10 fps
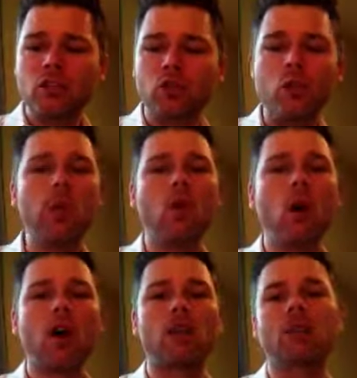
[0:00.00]
do we
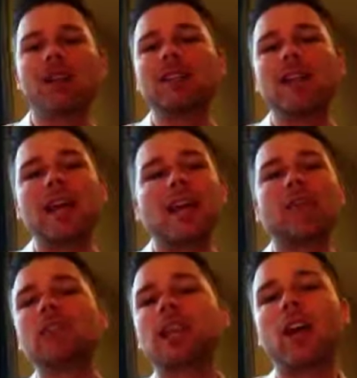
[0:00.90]
walk around
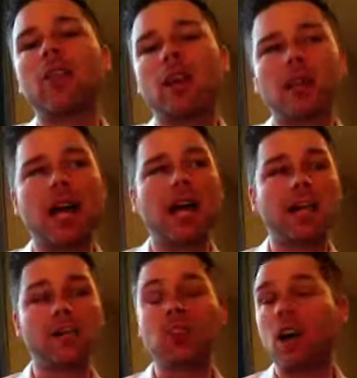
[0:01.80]
every day of our
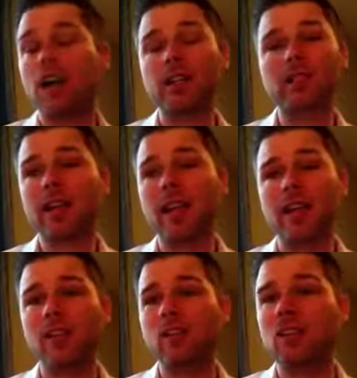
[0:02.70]
lives on a
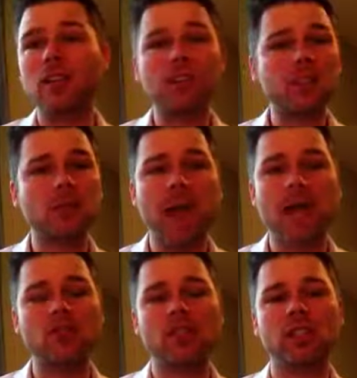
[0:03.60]
stage and on this
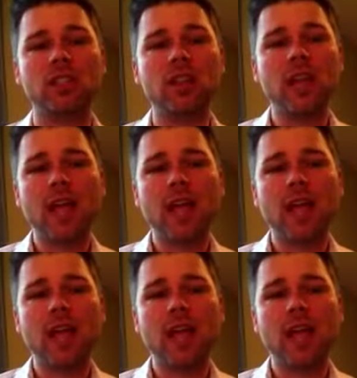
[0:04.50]
pageant